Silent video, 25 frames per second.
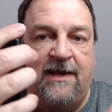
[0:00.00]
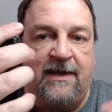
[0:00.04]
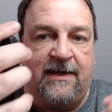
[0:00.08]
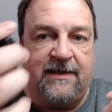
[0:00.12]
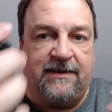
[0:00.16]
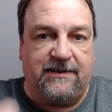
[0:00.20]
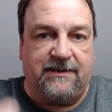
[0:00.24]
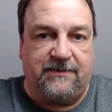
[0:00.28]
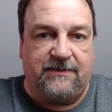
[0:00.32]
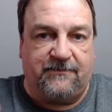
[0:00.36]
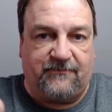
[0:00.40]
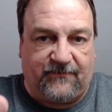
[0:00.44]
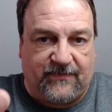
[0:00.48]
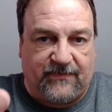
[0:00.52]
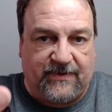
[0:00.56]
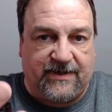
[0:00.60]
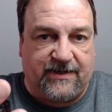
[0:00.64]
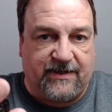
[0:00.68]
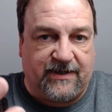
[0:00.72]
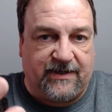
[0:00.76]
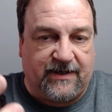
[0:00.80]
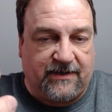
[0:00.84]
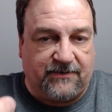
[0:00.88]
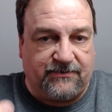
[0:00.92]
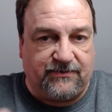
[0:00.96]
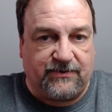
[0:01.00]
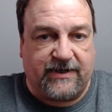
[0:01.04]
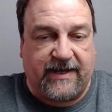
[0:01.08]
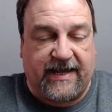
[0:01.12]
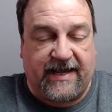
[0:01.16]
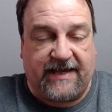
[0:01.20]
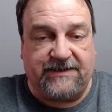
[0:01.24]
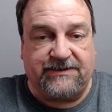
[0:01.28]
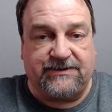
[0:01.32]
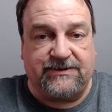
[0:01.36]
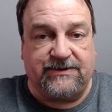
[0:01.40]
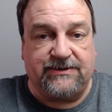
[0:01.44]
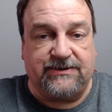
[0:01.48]
The other
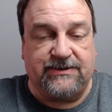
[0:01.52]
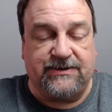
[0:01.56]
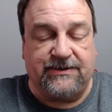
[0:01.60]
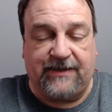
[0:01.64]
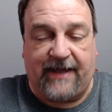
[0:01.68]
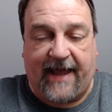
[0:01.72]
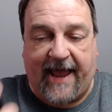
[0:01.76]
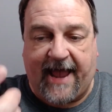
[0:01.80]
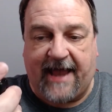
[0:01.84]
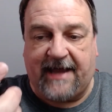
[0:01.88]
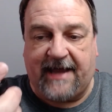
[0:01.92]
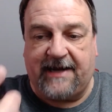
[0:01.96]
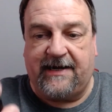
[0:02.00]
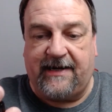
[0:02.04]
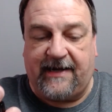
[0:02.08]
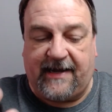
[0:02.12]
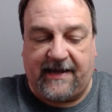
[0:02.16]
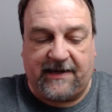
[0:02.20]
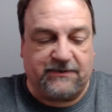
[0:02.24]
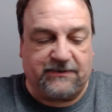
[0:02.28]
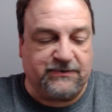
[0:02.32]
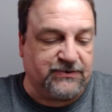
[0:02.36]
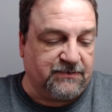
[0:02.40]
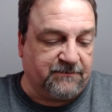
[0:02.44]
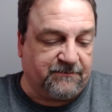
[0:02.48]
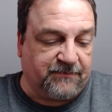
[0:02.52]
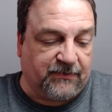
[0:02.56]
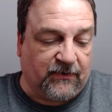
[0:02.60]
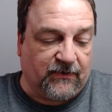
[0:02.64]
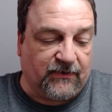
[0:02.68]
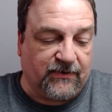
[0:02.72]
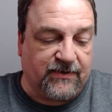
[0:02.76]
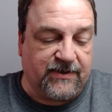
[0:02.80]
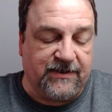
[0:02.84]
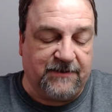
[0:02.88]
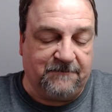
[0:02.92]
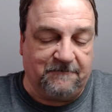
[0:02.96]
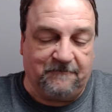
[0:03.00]
cases added extra
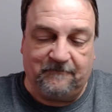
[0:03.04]
bulk.